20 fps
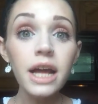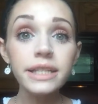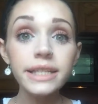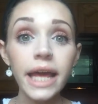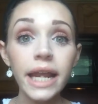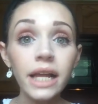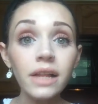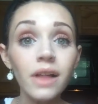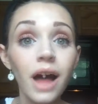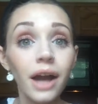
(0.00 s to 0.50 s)

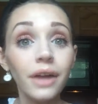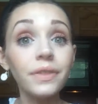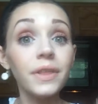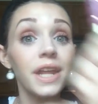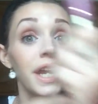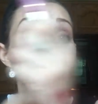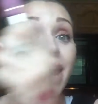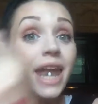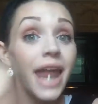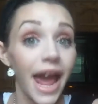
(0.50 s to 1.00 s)
10 o'clock
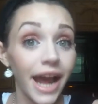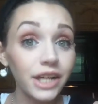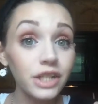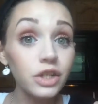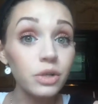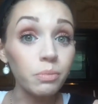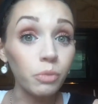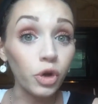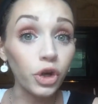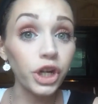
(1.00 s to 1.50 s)
the
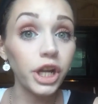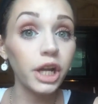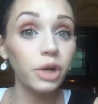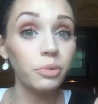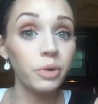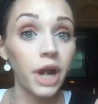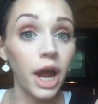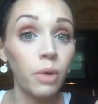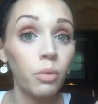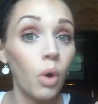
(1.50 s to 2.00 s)
next
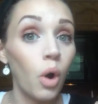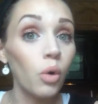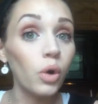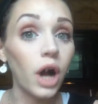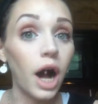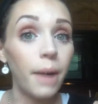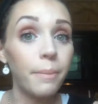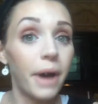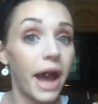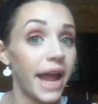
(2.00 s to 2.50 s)
morning when I
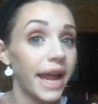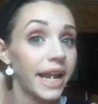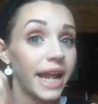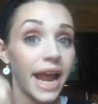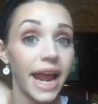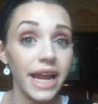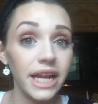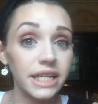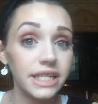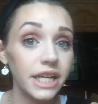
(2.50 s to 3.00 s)
woke up, I had
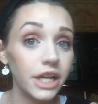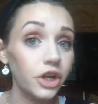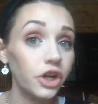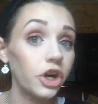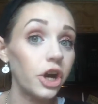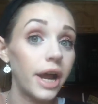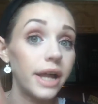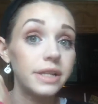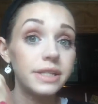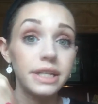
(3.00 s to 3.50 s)
ate
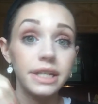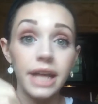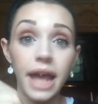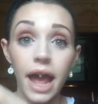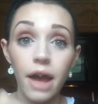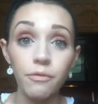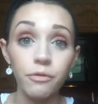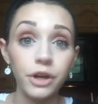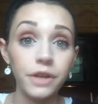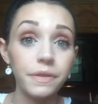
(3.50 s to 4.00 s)
dinner and did
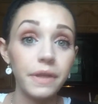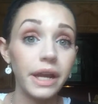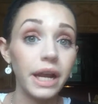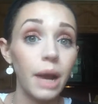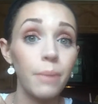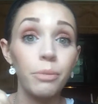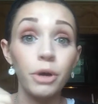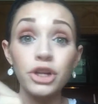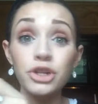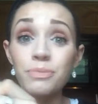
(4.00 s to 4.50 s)
everything.
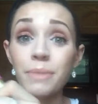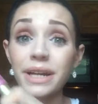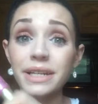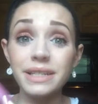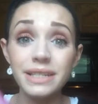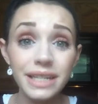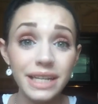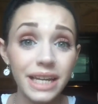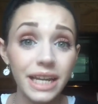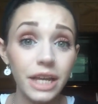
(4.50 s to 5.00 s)
I brushed my
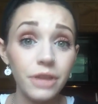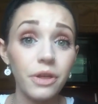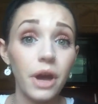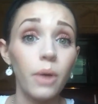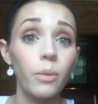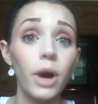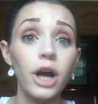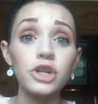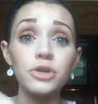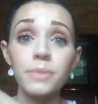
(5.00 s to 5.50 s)
teeth,
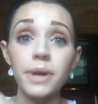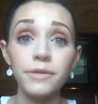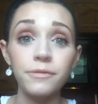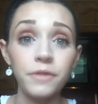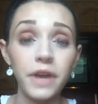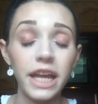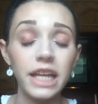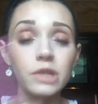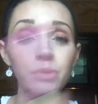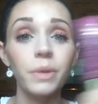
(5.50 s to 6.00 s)
I washed my
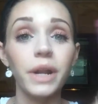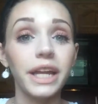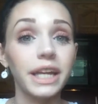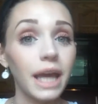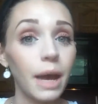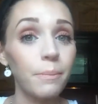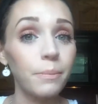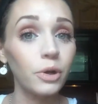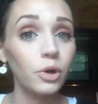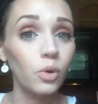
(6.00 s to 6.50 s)
face, but I
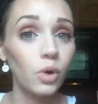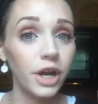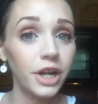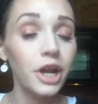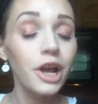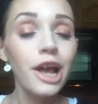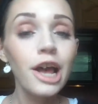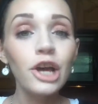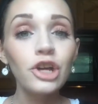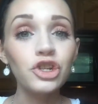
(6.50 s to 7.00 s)
kept it
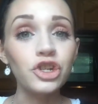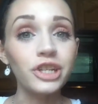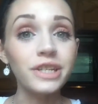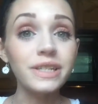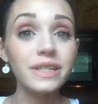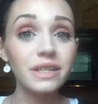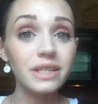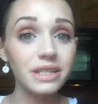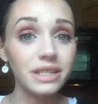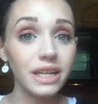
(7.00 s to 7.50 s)
on
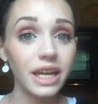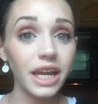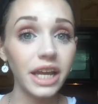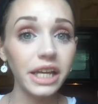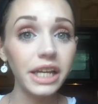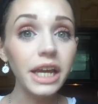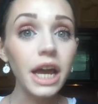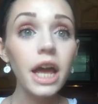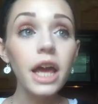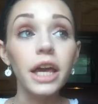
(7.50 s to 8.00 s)
just to
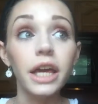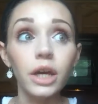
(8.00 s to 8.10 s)
see.